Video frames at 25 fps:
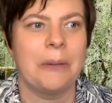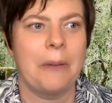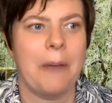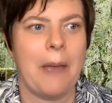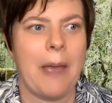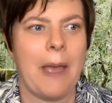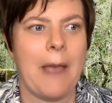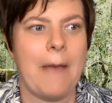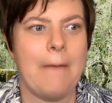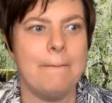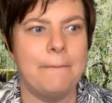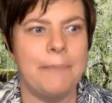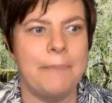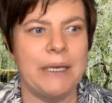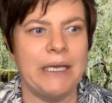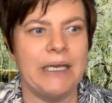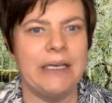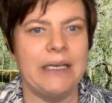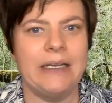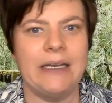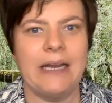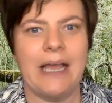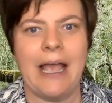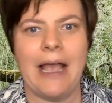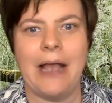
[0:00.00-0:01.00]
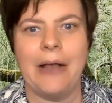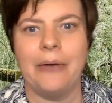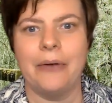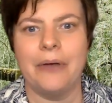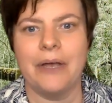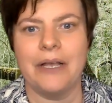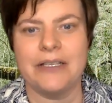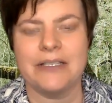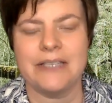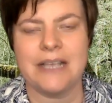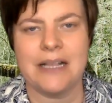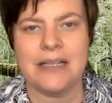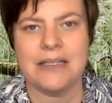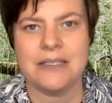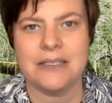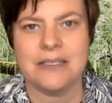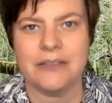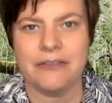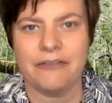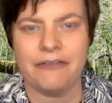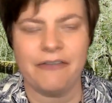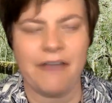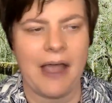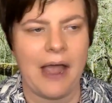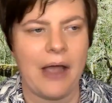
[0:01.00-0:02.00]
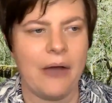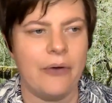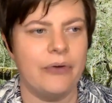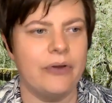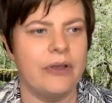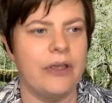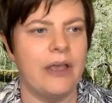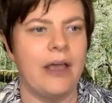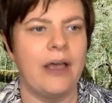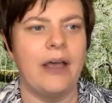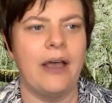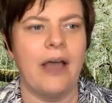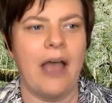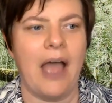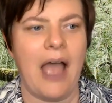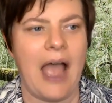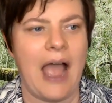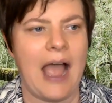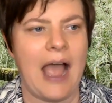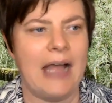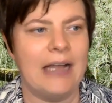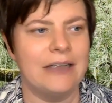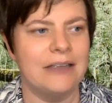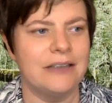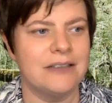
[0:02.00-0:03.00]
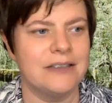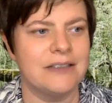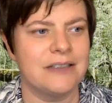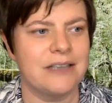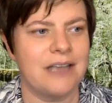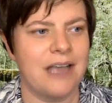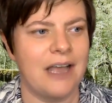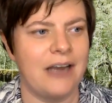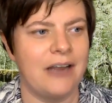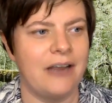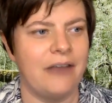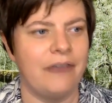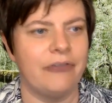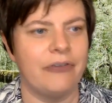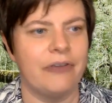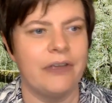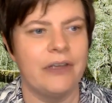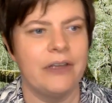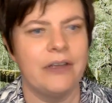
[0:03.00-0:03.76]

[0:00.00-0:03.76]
burnout, a sense of failure, and kind of